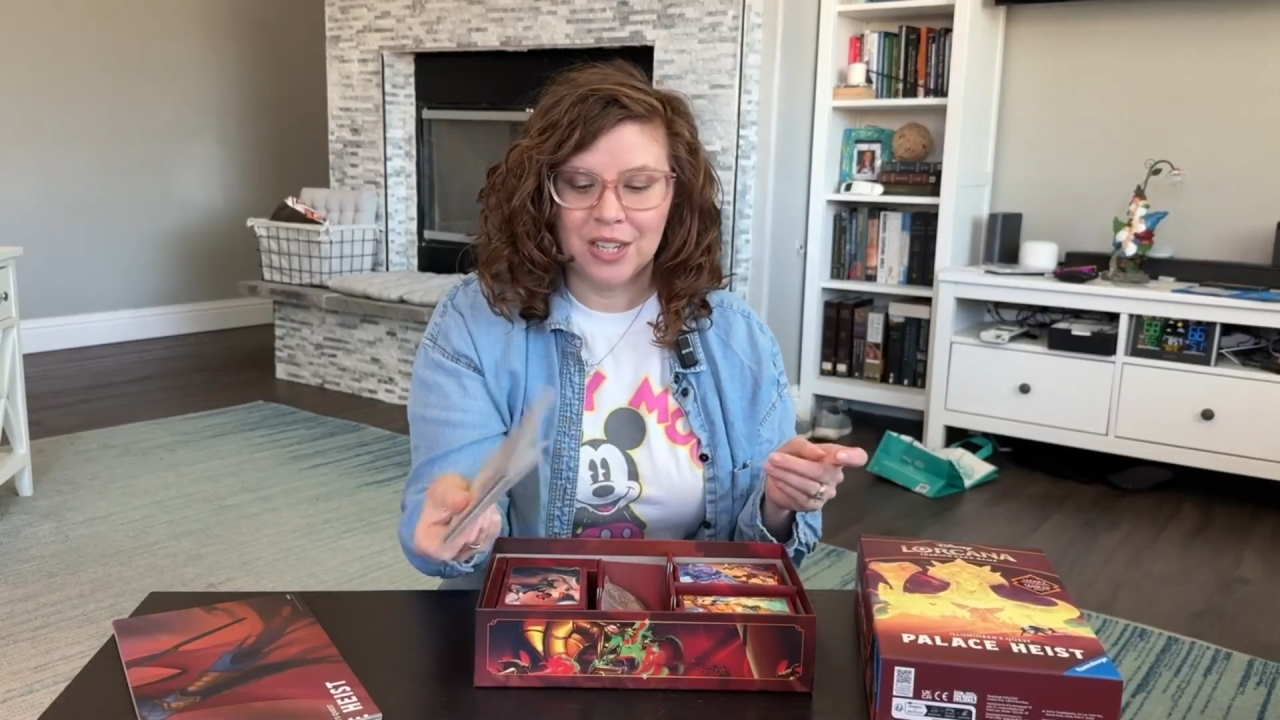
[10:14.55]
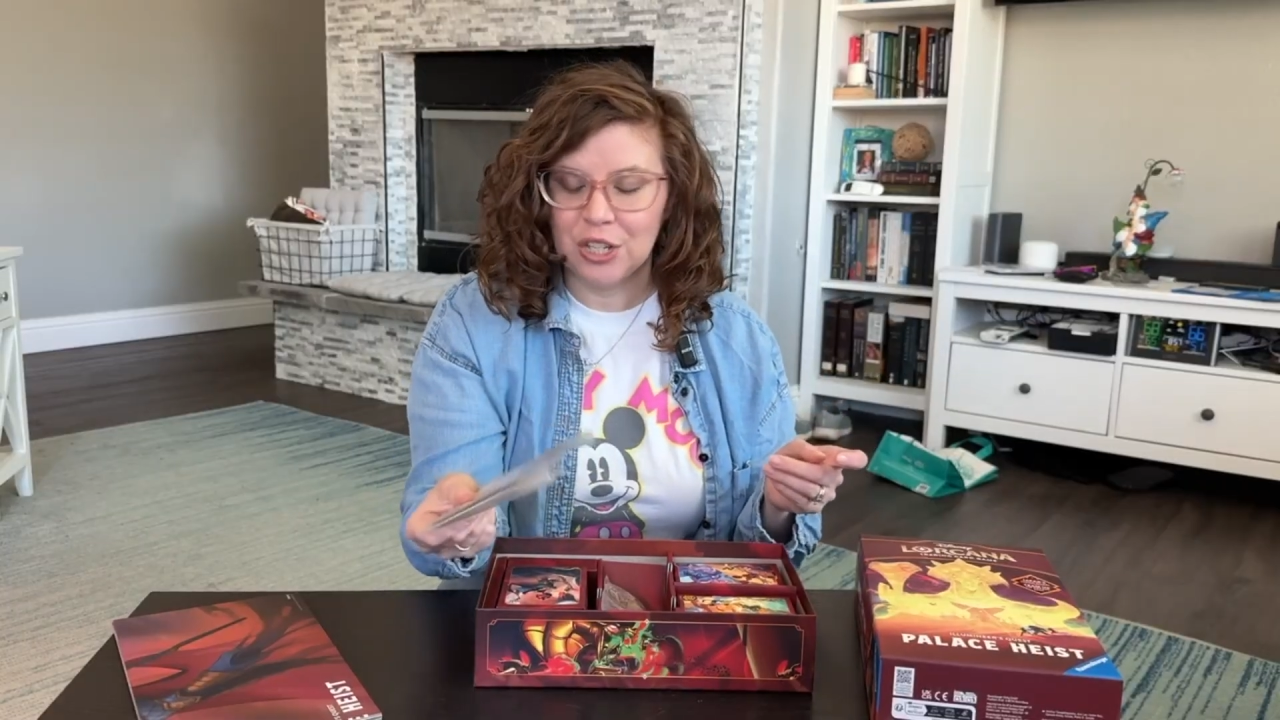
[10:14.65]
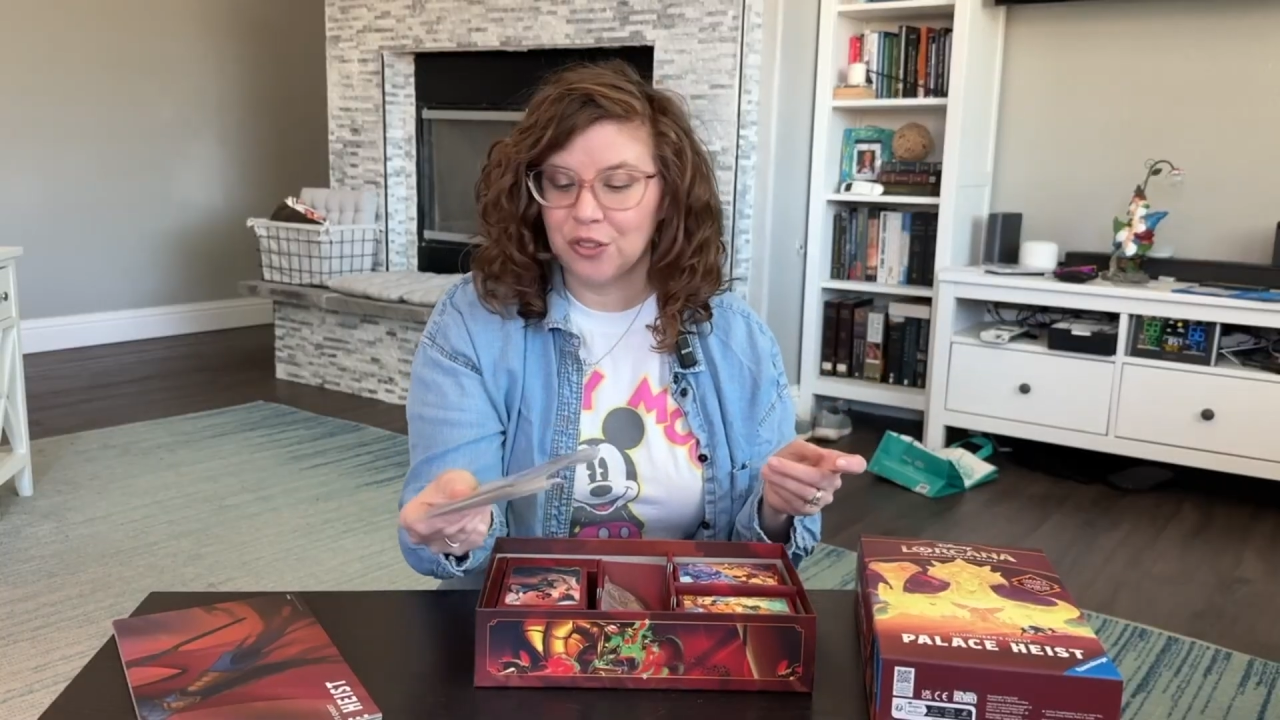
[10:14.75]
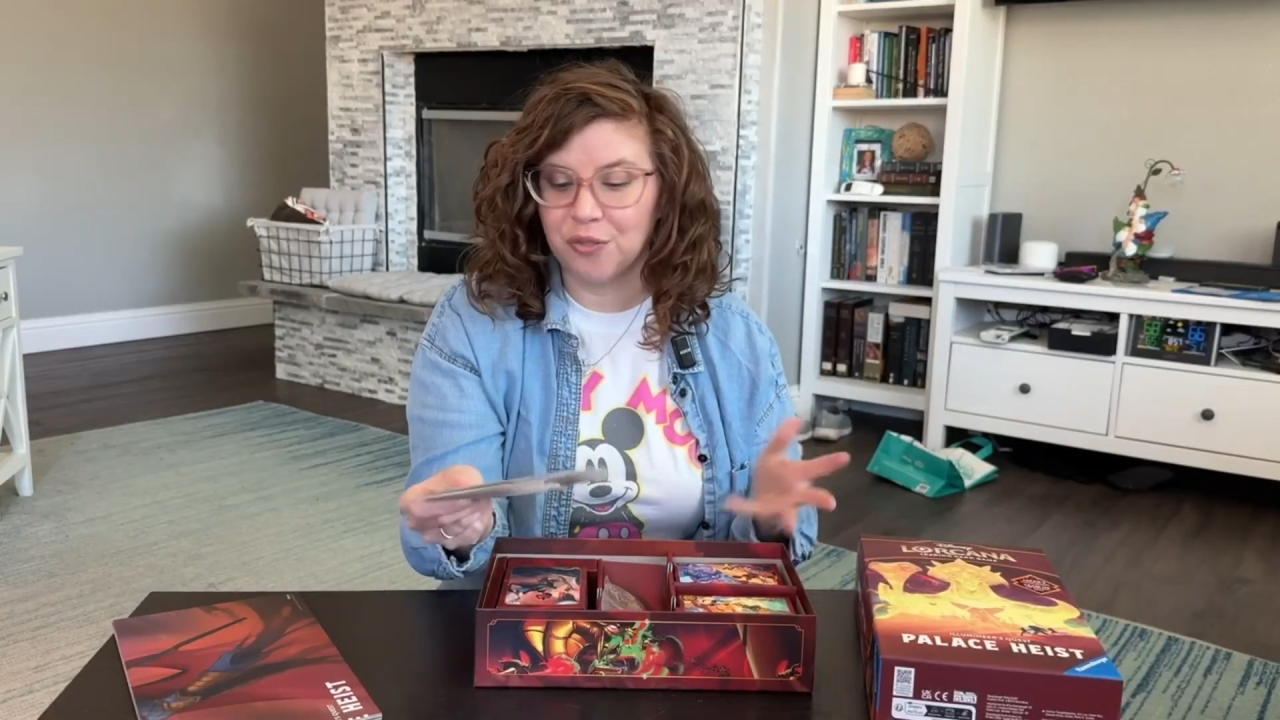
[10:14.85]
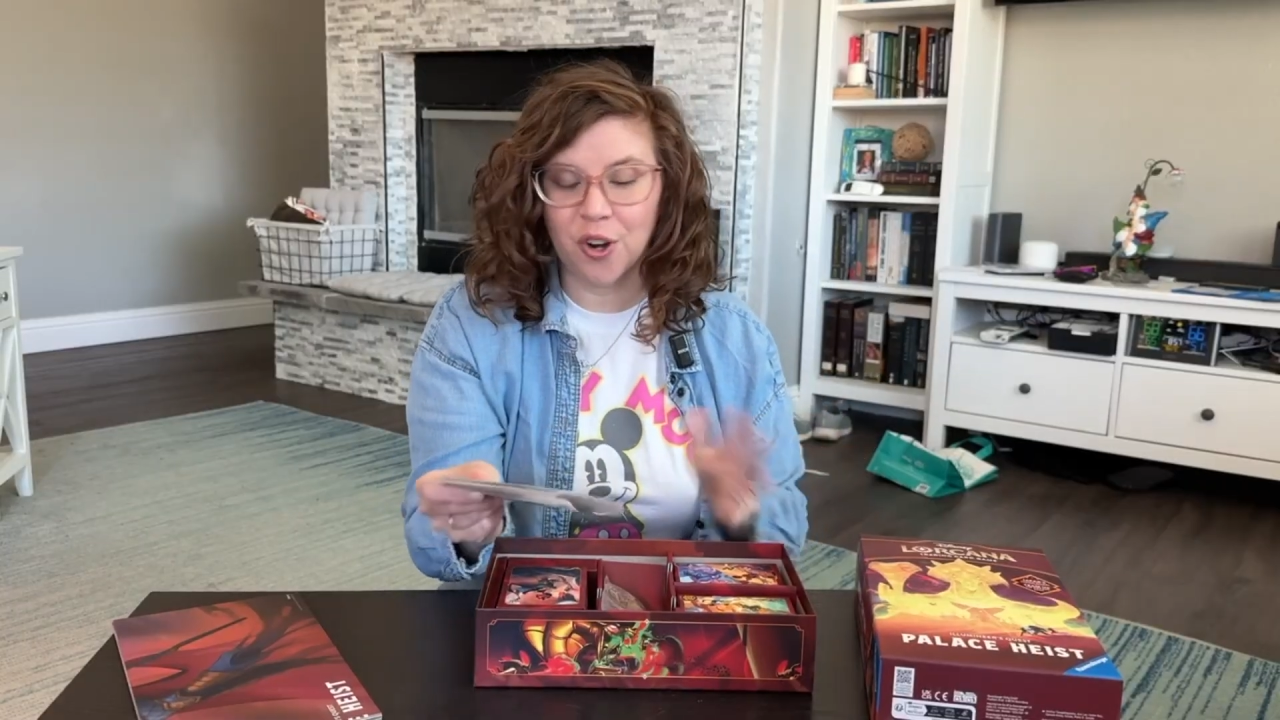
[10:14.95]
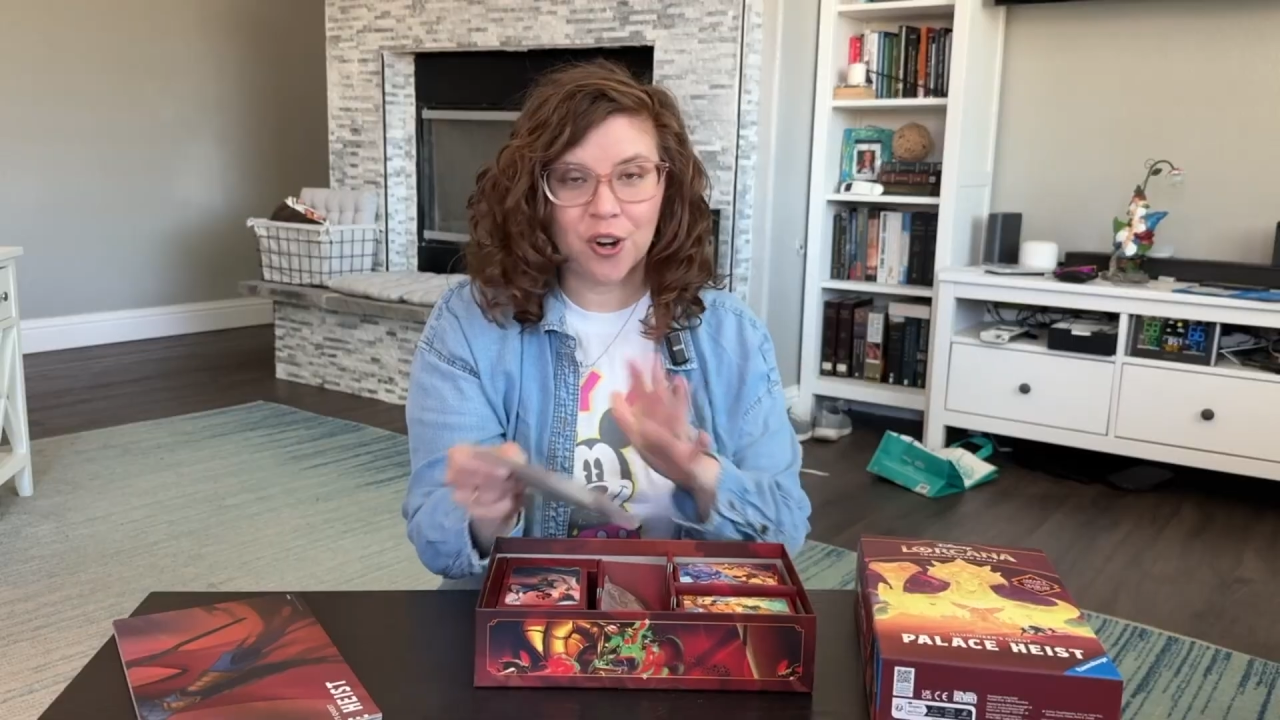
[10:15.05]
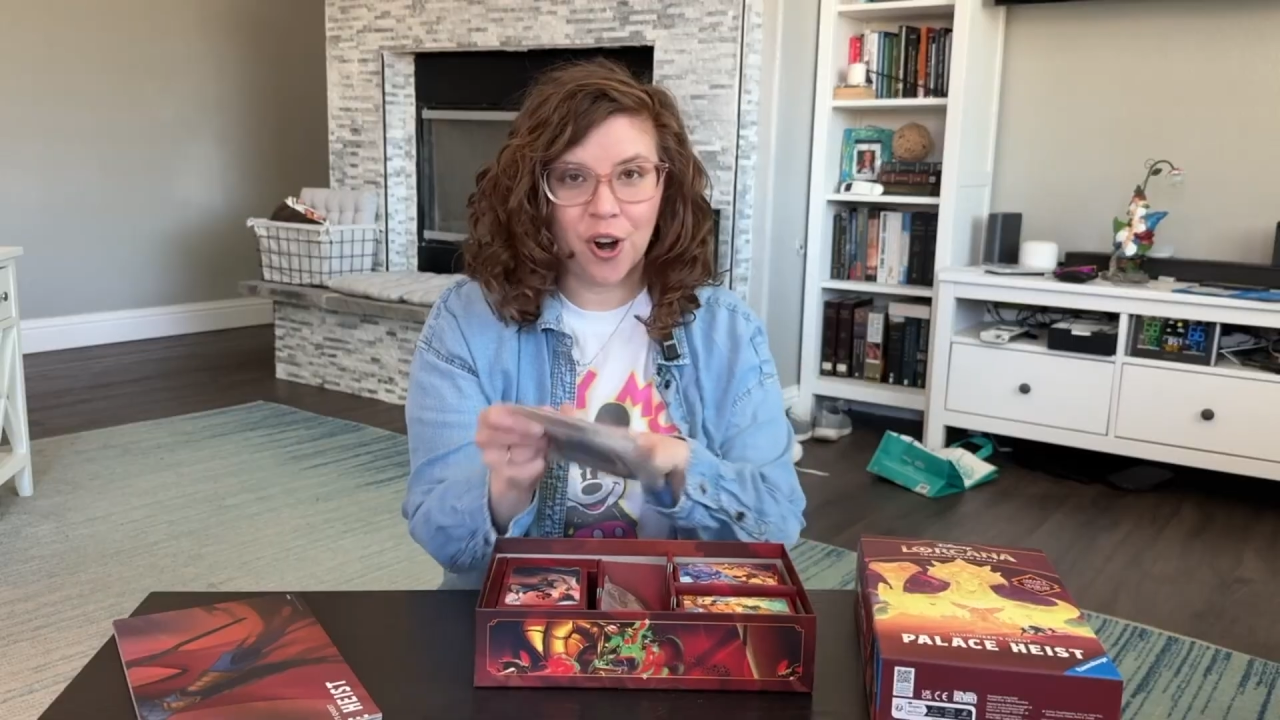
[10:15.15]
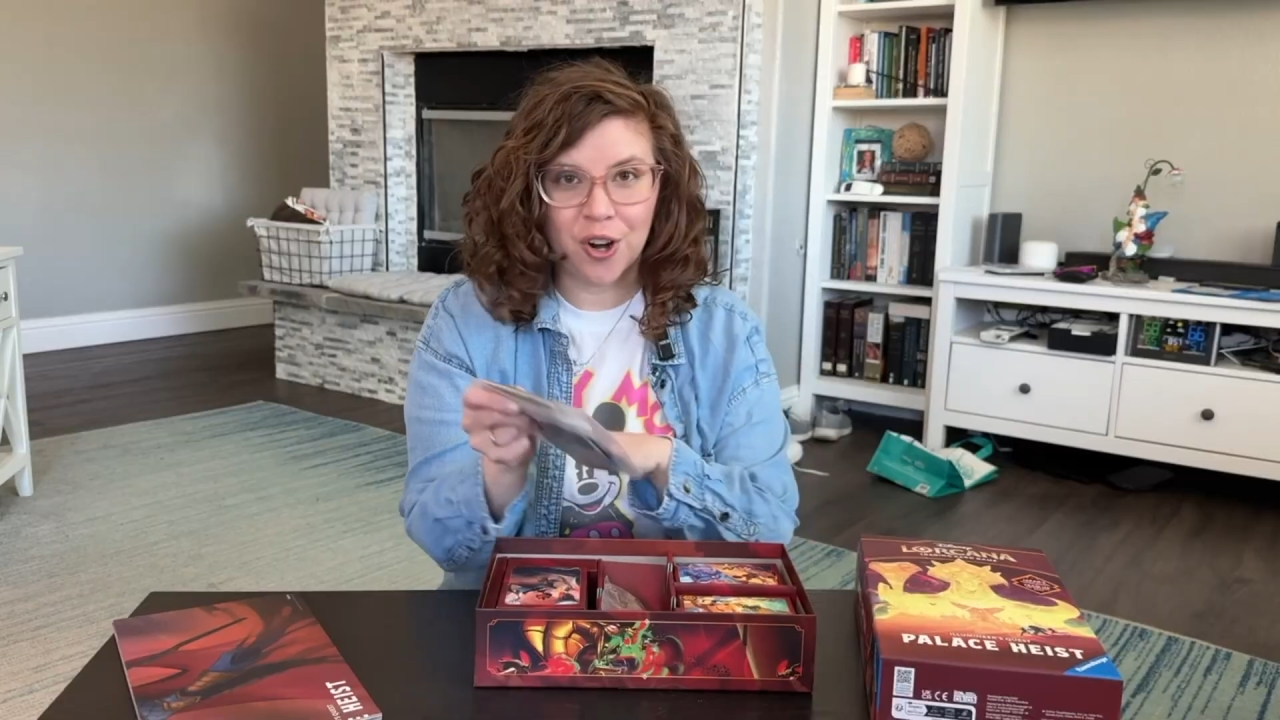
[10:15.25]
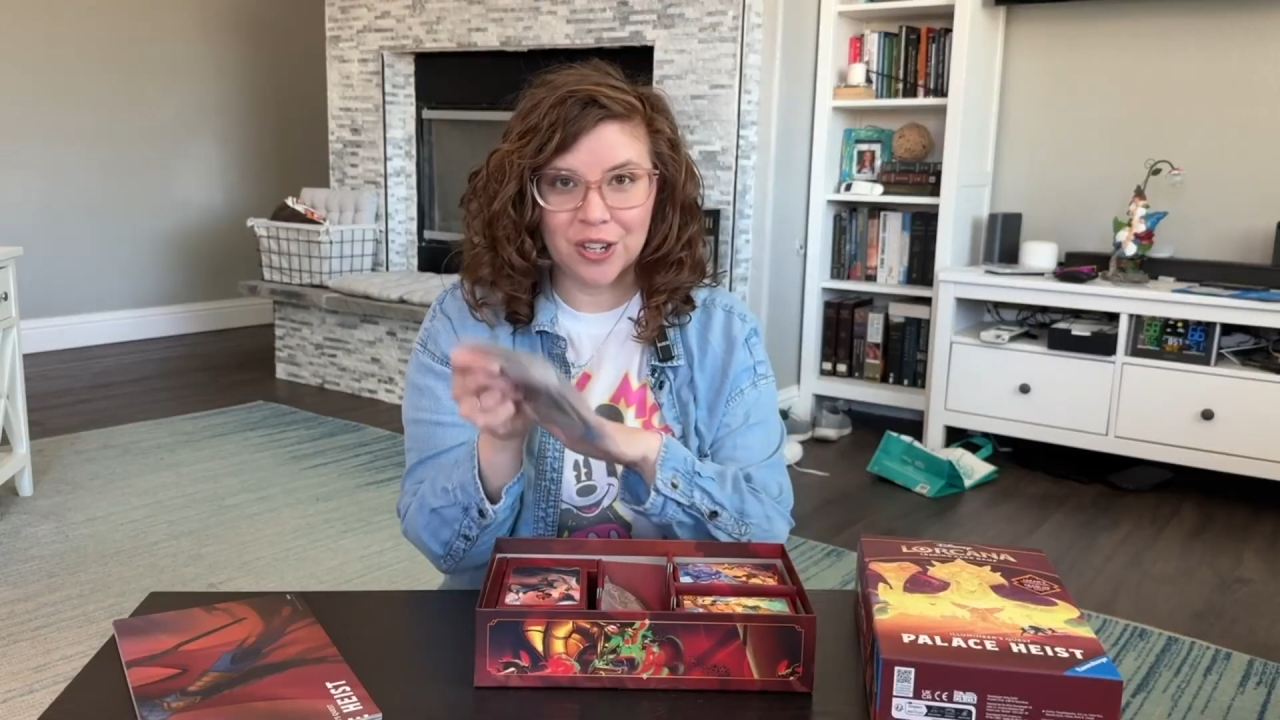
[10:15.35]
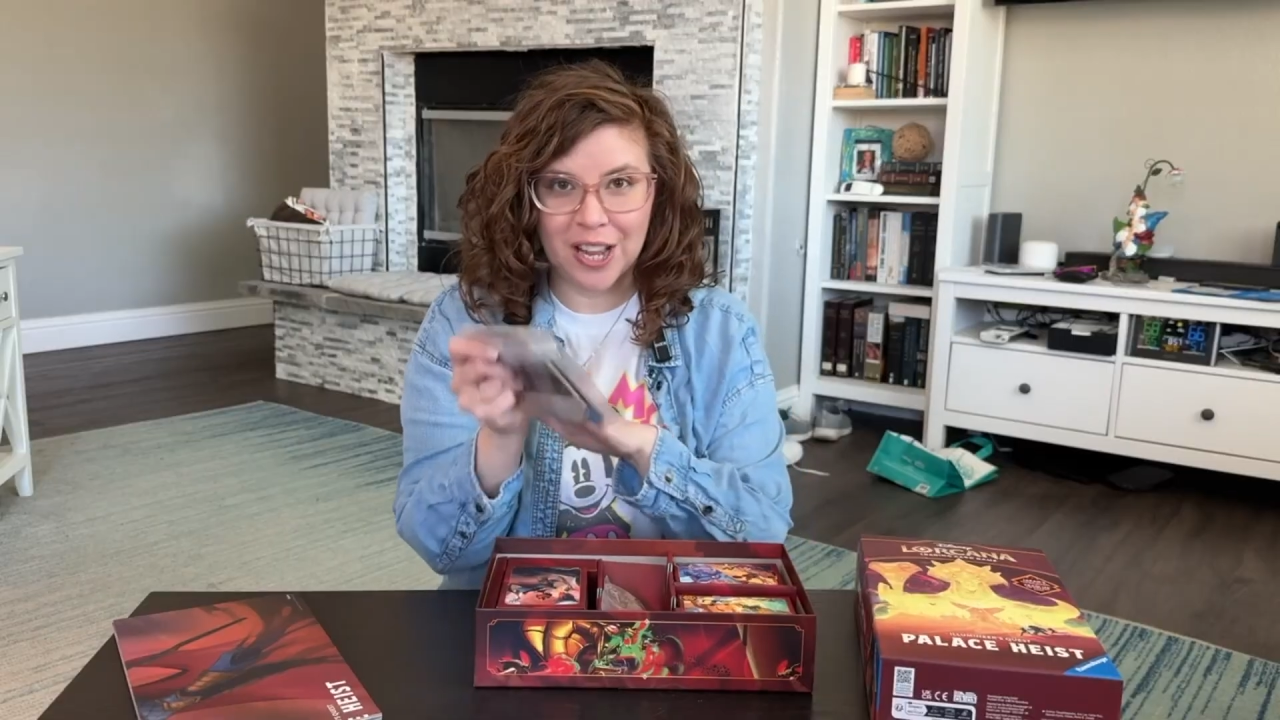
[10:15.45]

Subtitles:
Jafar card,